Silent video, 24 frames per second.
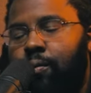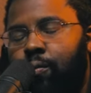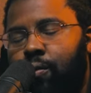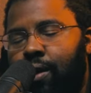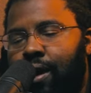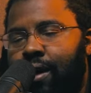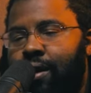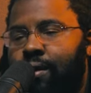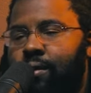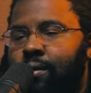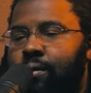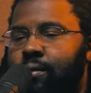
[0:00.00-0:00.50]

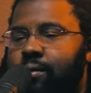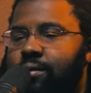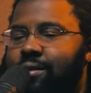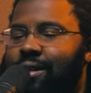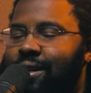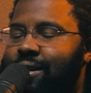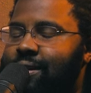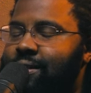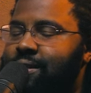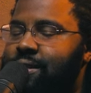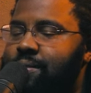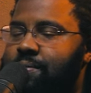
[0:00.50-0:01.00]
well,
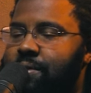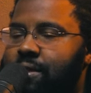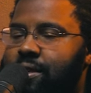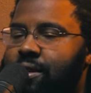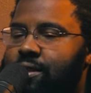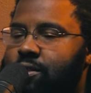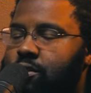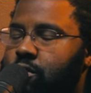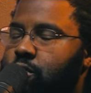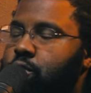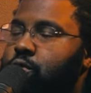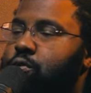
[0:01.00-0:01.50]
Second Timothy
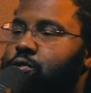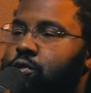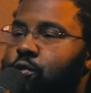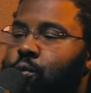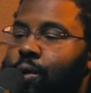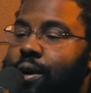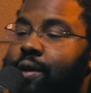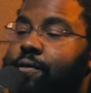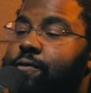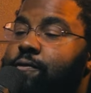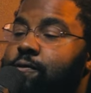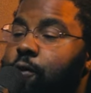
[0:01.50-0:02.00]
two
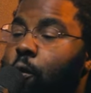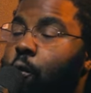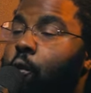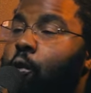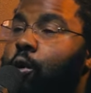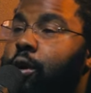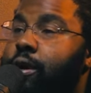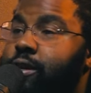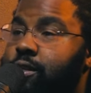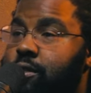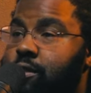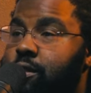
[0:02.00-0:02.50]
twenty four
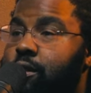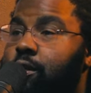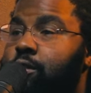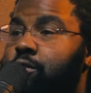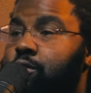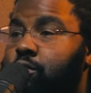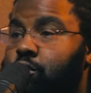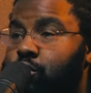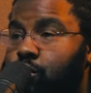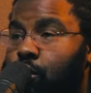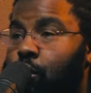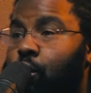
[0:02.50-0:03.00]
is the
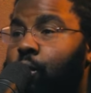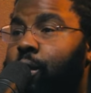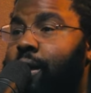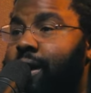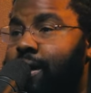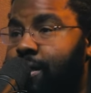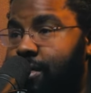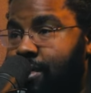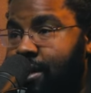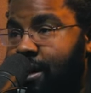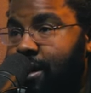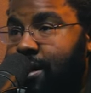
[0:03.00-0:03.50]
controlling
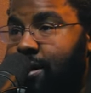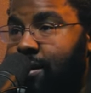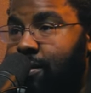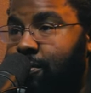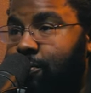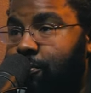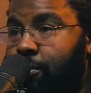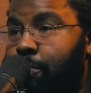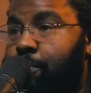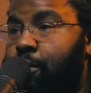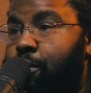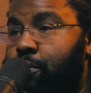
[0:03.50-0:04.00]
thing for
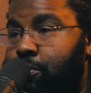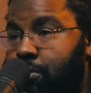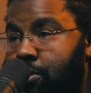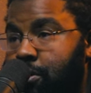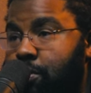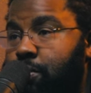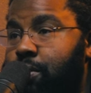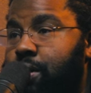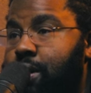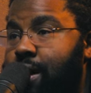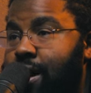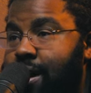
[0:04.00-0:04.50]
okay. both you
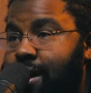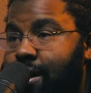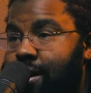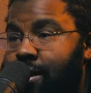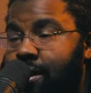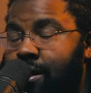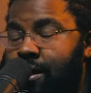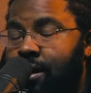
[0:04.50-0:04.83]
and I.